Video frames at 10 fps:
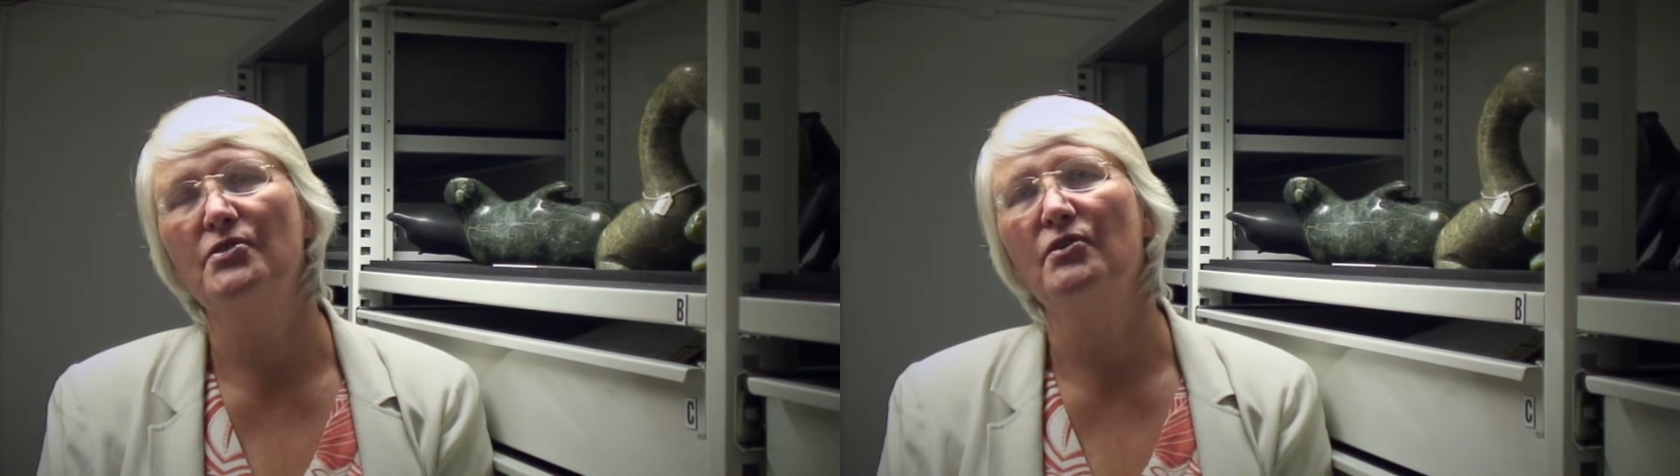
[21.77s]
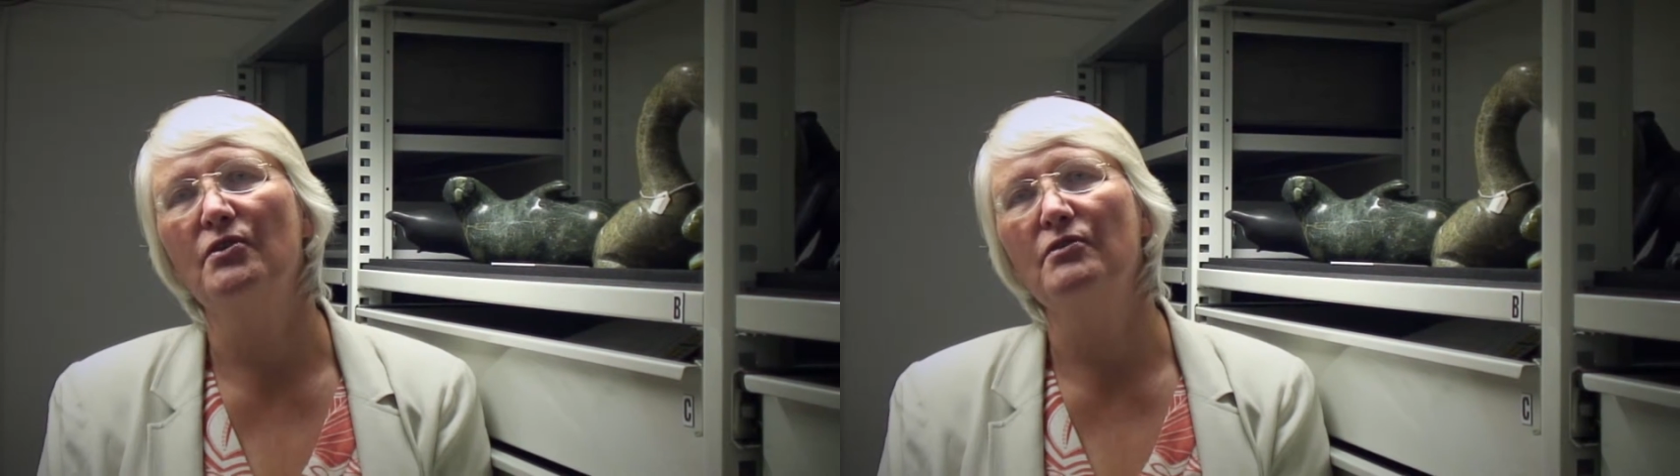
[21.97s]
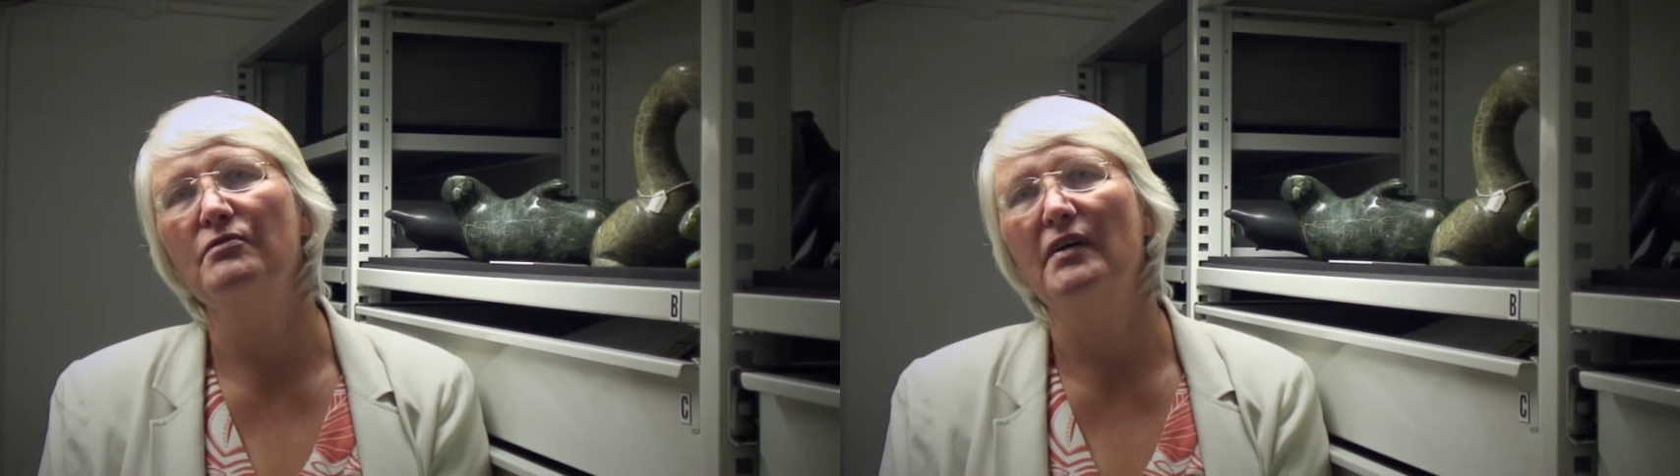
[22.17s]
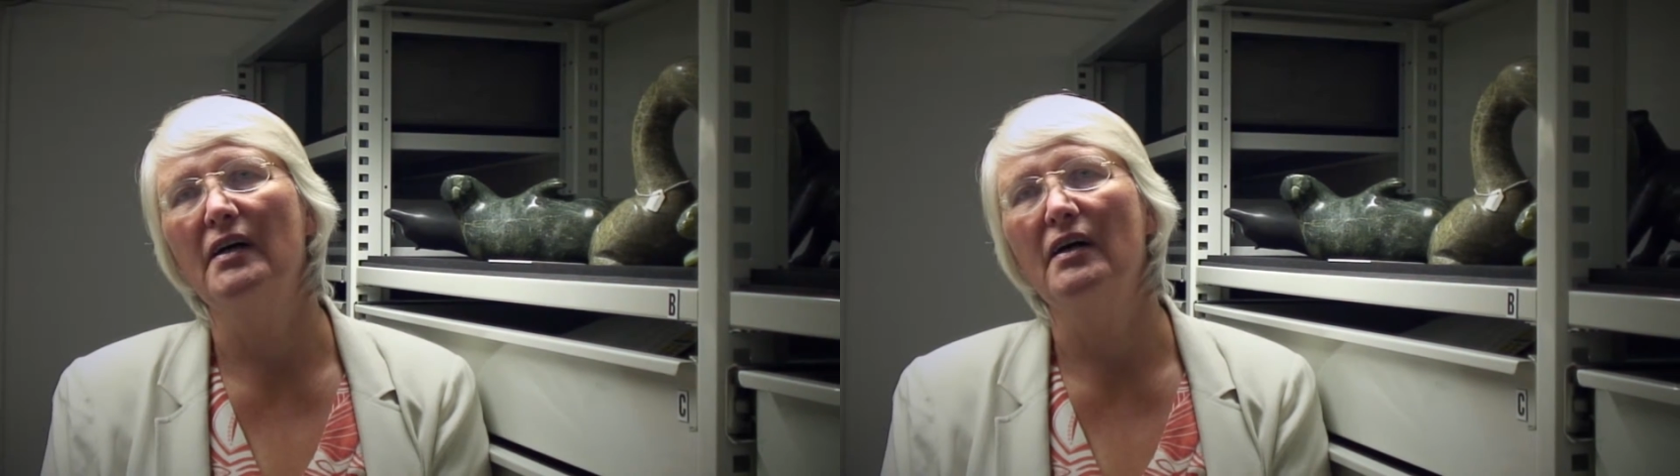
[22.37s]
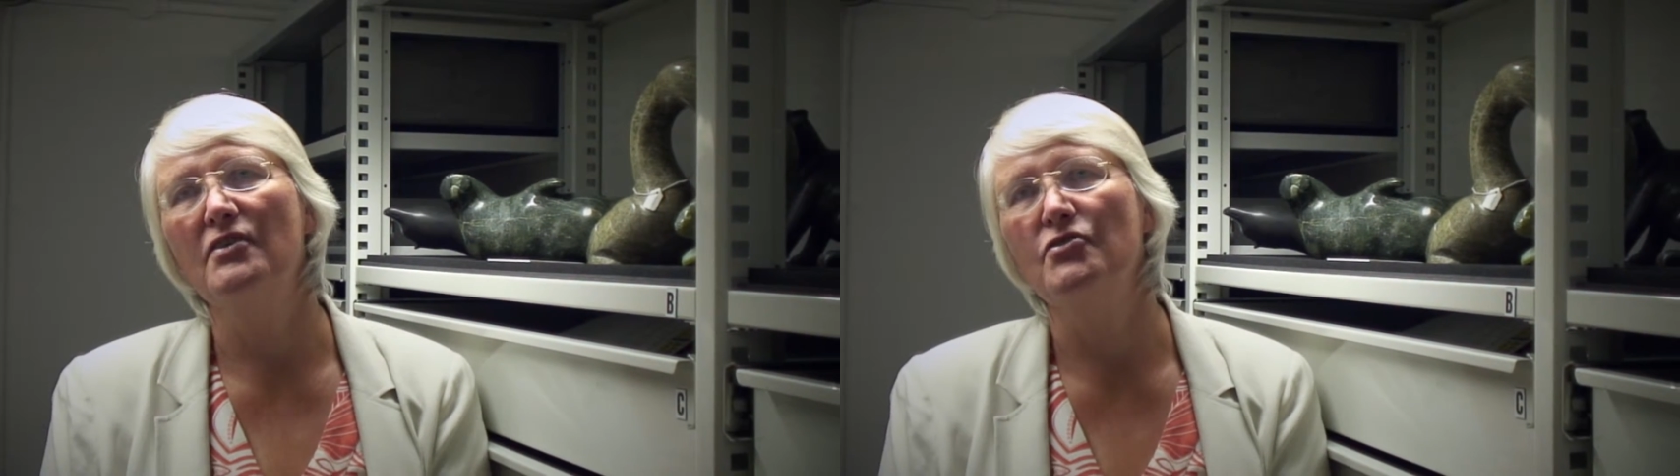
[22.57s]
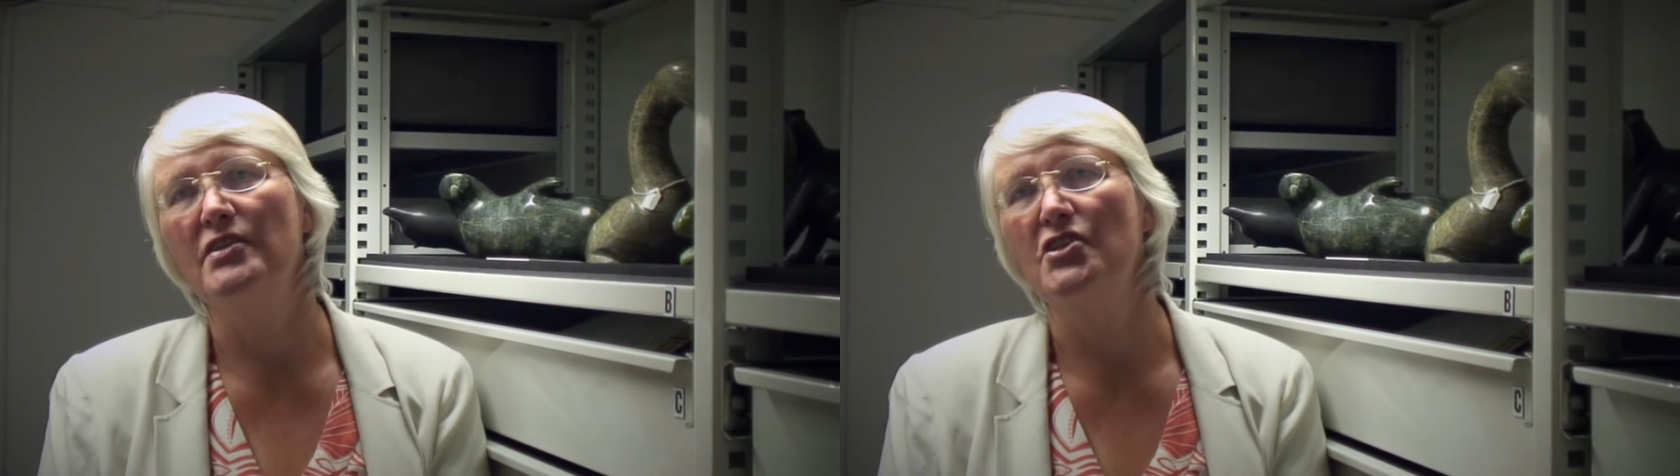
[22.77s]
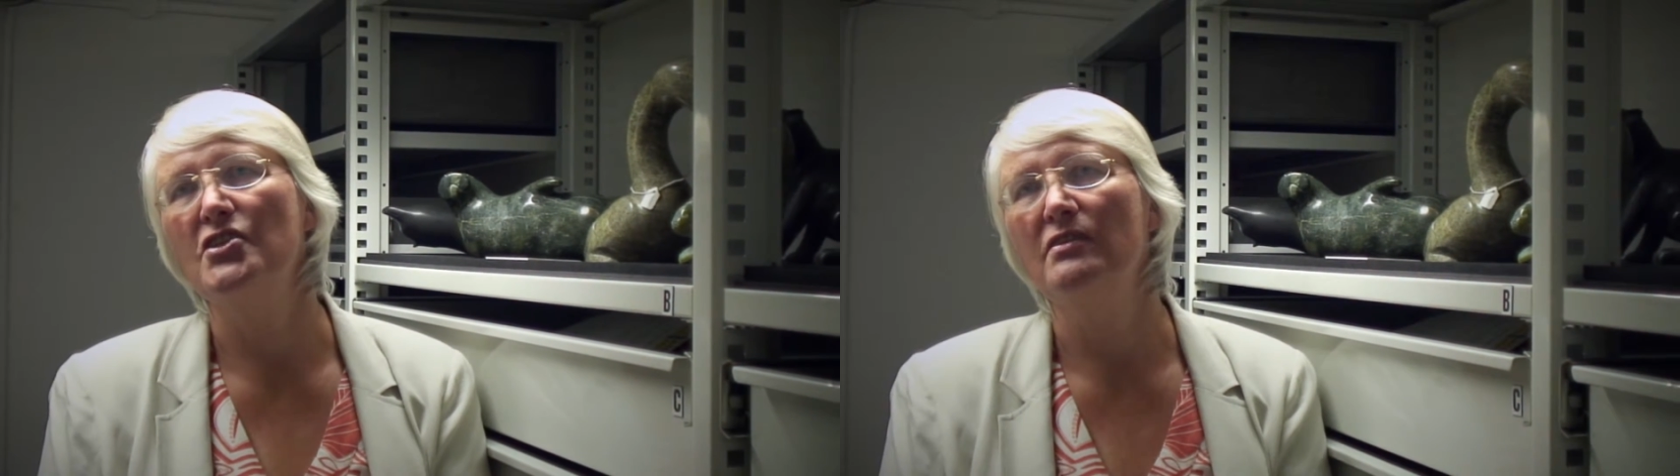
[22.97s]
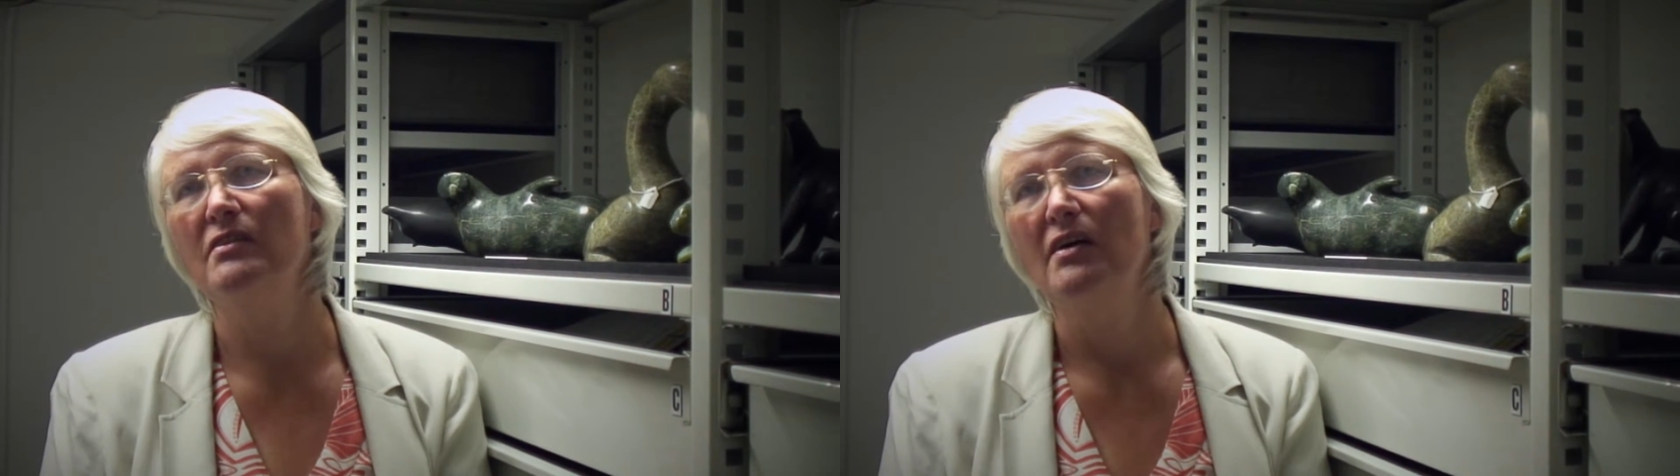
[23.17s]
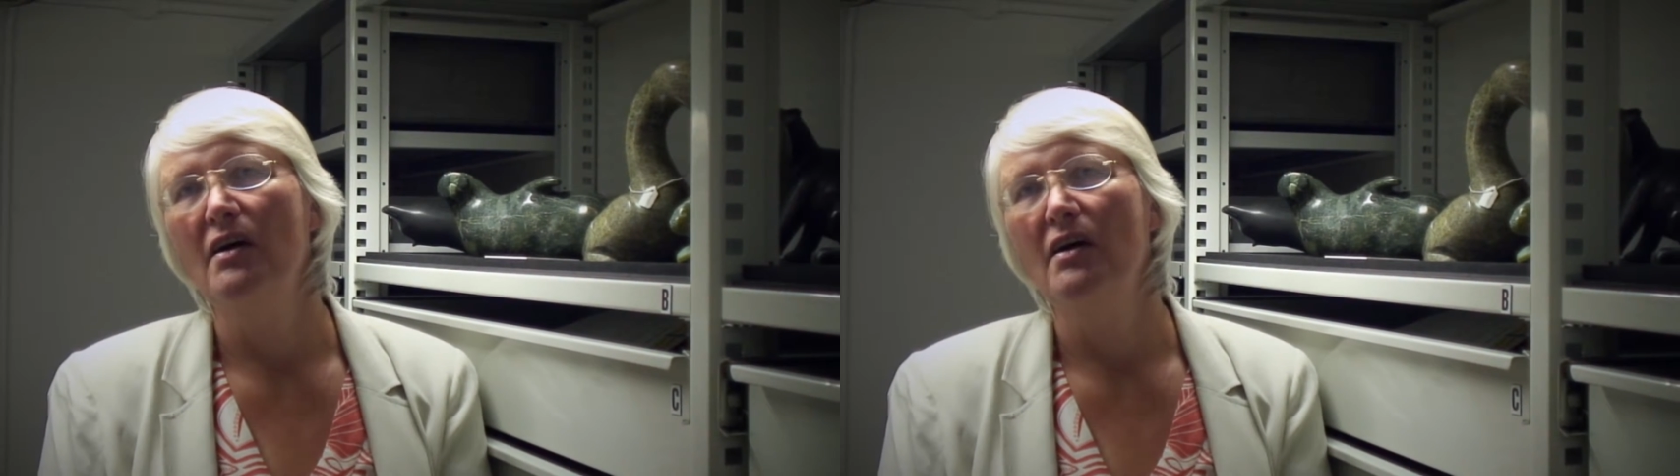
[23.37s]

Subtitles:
of a tradition